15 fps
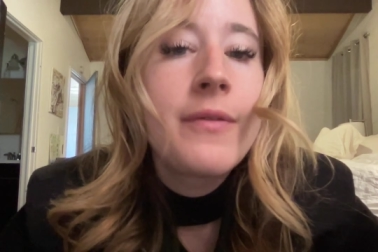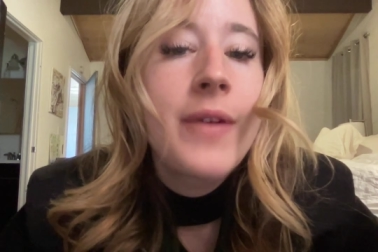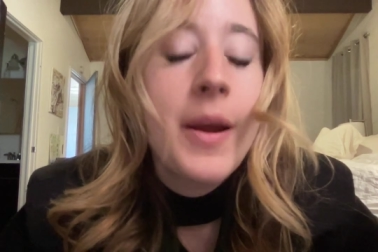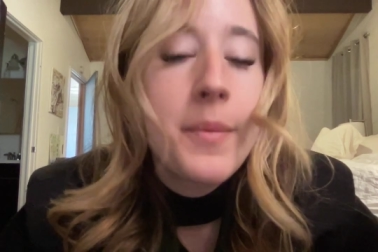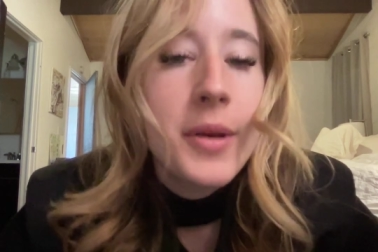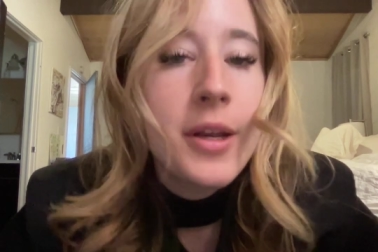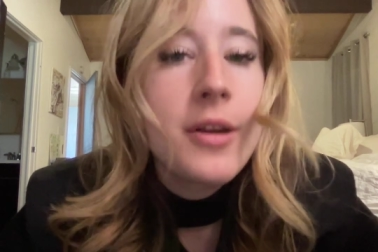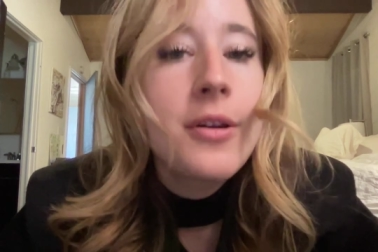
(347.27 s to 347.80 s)

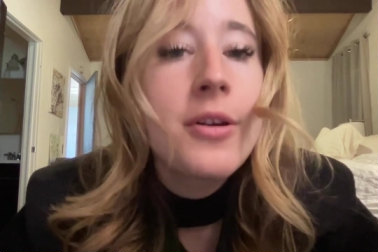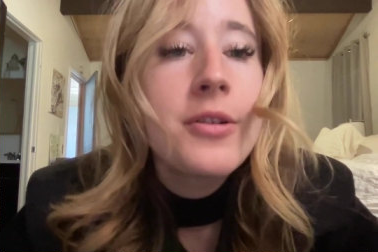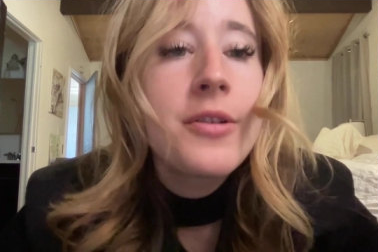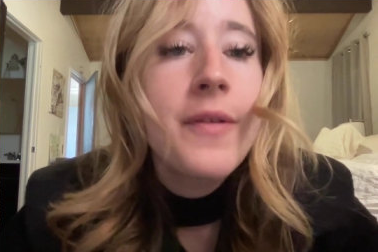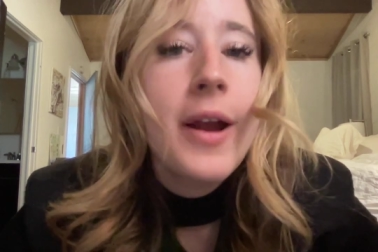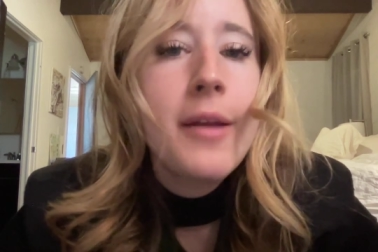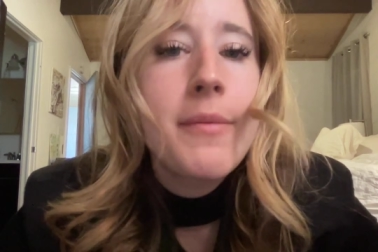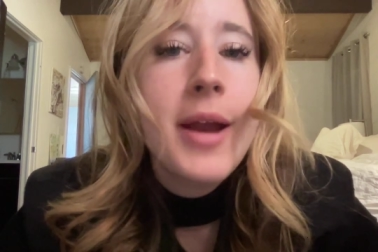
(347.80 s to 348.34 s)
feminine or
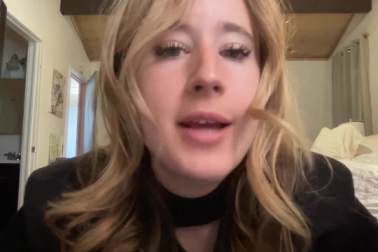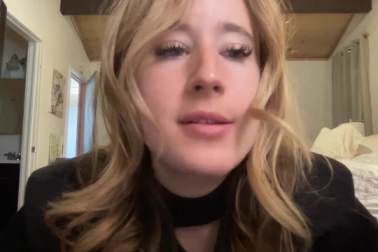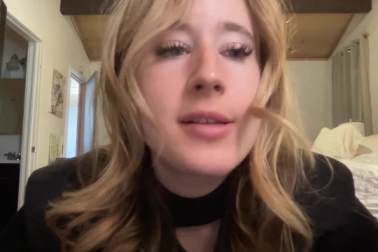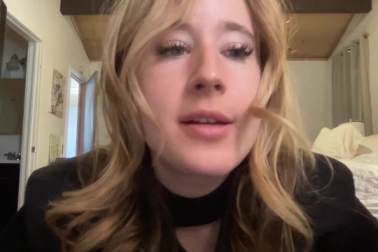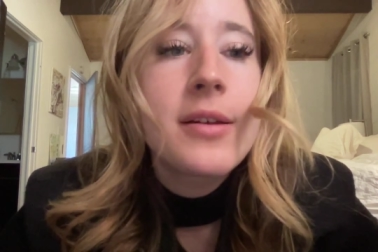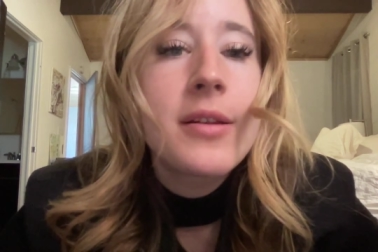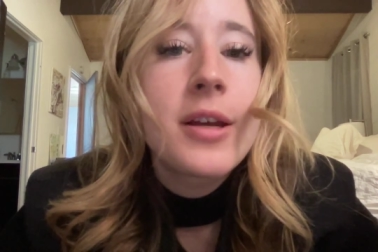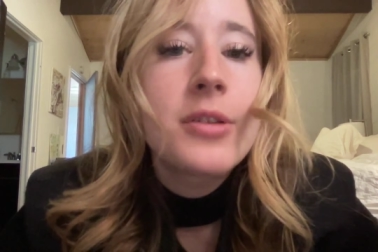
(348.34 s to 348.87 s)
divine
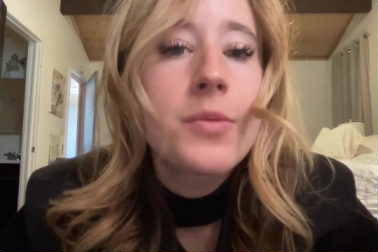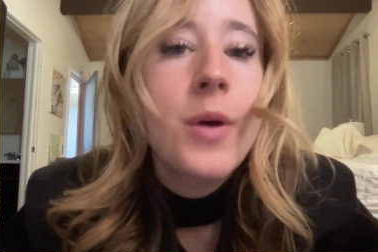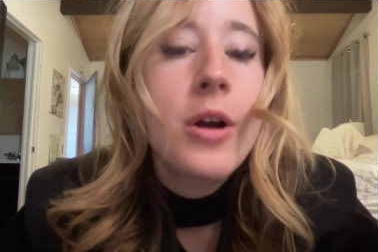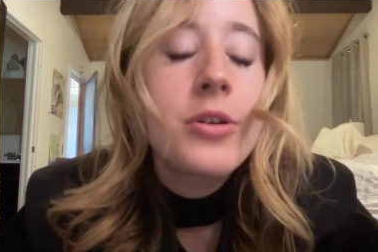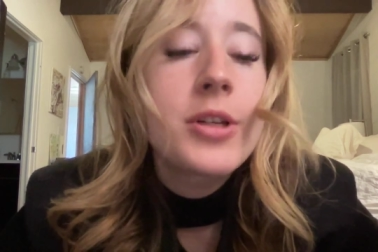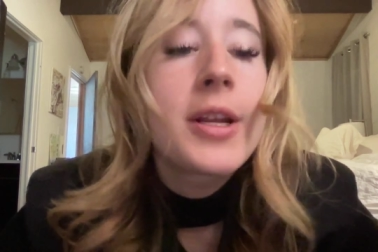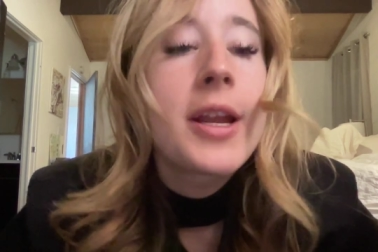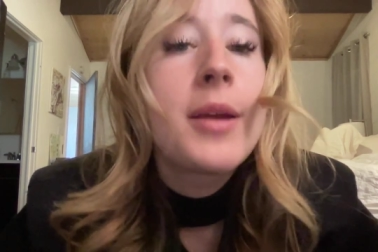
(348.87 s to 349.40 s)
masculine that's
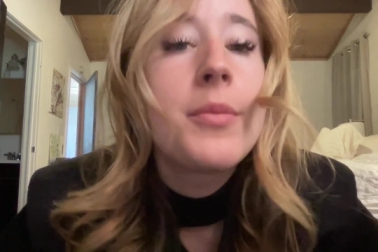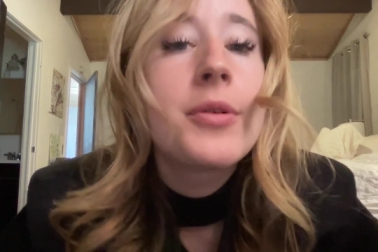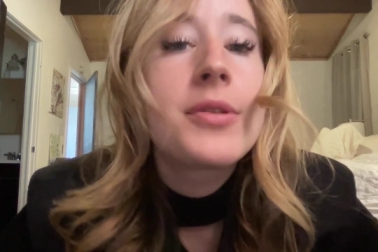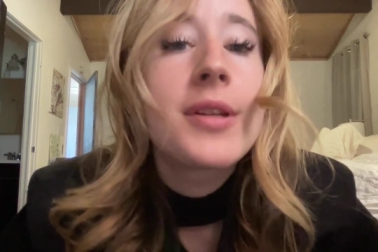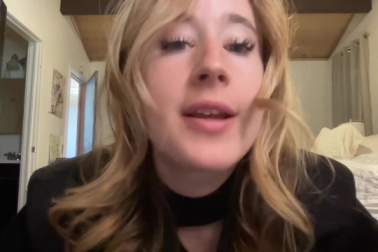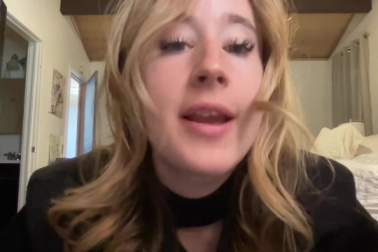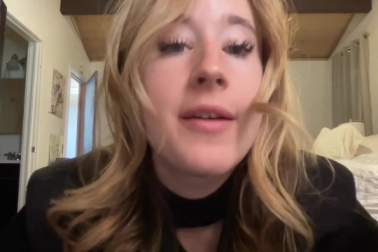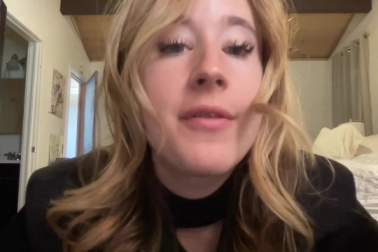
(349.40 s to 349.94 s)
watching able
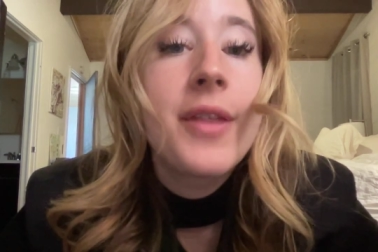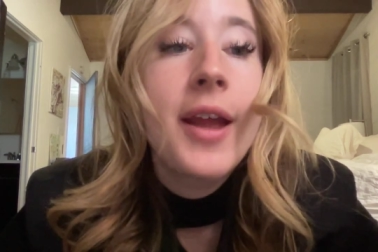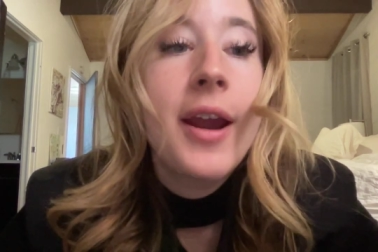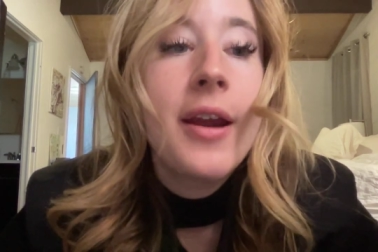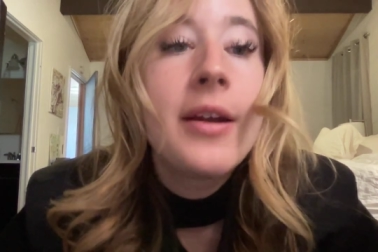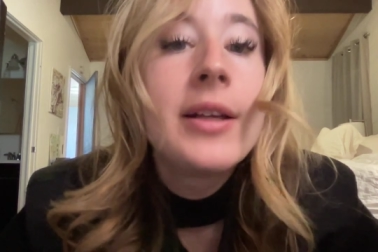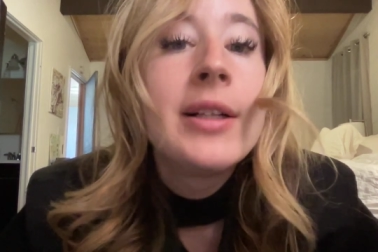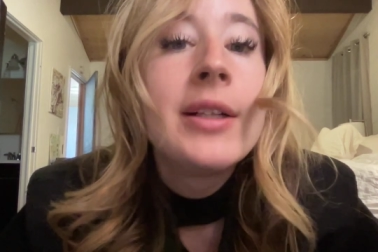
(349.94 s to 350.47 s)
to give their